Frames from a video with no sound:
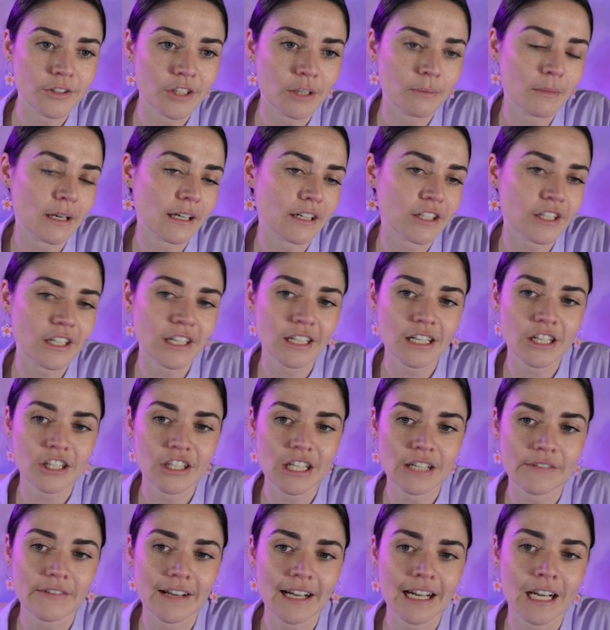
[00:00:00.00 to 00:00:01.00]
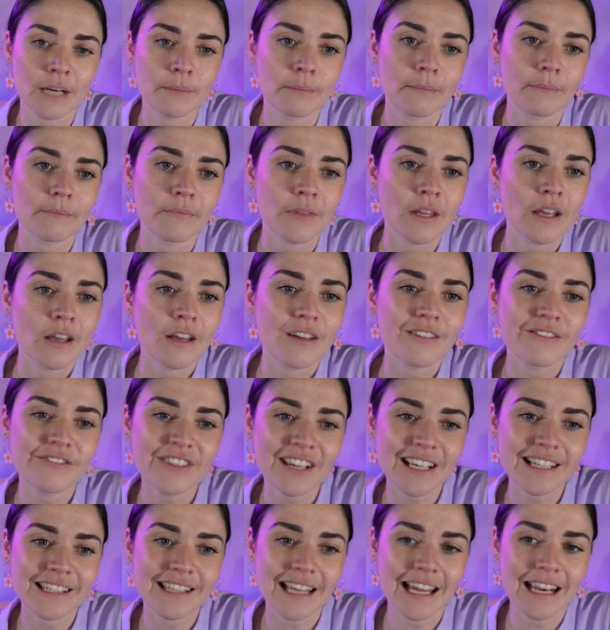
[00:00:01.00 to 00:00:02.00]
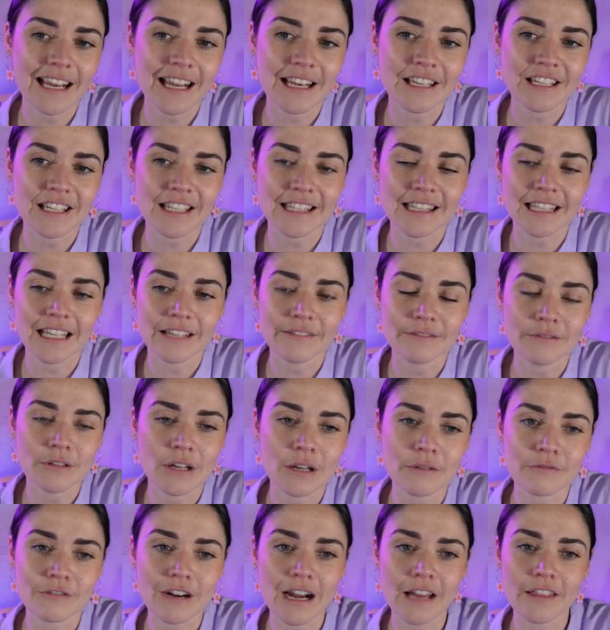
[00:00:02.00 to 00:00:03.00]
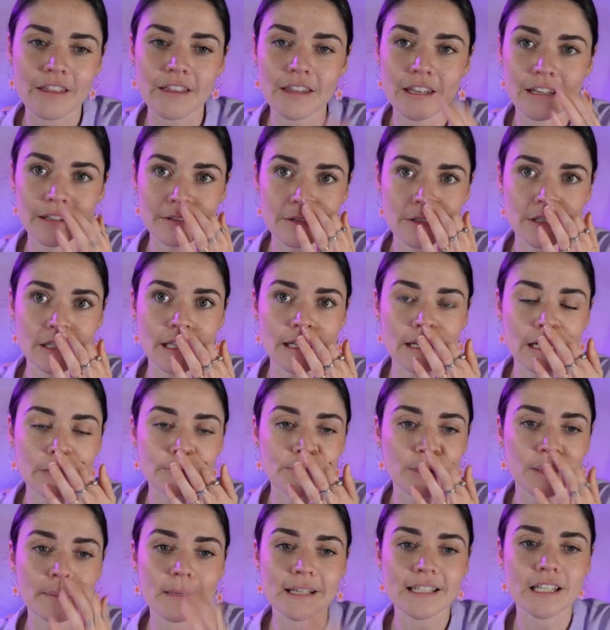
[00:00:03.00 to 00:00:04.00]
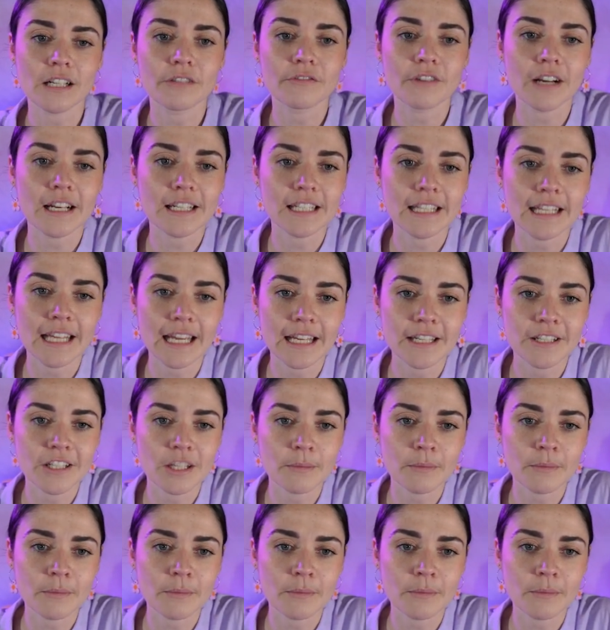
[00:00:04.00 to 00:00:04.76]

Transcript: So I'm actually going to see if I can fix that and just leap it rather than bring myself right to the edge.